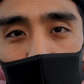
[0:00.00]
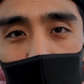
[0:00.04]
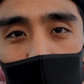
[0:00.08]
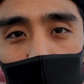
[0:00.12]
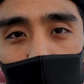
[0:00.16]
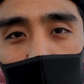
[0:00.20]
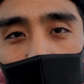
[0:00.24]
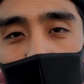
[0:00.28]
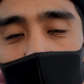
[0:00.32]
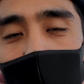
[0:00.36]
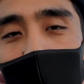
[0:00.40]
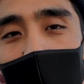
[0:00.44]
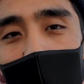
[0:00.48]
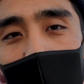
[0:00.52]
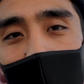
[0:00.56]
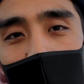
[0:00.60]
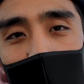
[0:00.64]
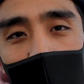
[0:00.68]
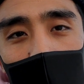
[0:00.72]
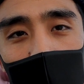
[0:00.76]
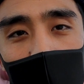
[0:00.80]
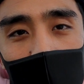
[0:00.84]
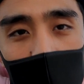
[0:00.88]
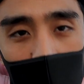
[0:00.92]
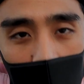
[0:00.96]
to
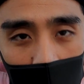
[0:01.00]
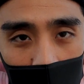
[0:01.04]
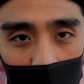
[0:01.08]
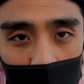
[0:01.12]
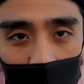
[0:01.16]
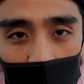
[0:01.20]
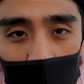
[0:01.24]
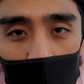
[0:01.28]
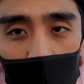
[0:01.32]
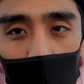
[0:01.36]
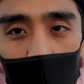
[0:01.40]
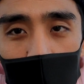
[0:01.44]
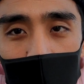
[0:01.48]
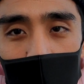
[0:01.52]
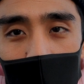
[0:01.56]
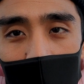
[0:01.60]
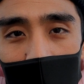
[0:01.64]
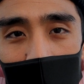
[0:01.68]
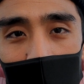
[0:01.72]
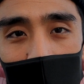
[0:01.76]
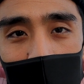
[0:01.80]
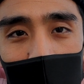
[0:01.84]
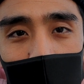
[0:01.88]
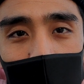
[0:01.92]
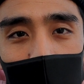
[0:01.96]
my vlog
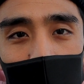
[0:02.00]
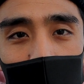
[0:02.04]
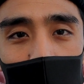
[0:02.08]
equipment.